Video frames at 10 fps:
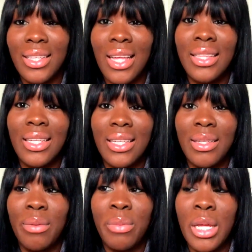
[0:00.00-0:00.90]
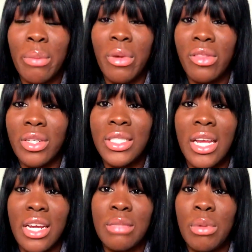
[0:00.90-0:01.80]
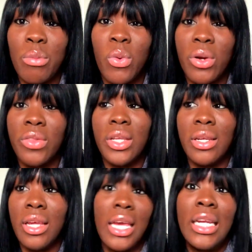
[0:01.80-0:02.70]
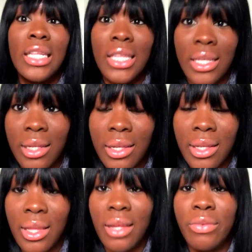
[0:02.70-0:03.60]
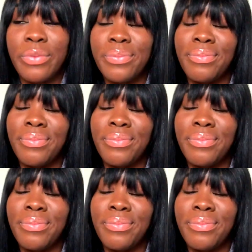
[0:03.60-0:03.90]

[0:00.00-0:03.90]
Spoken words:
I think being a mother scares me more than anything in life.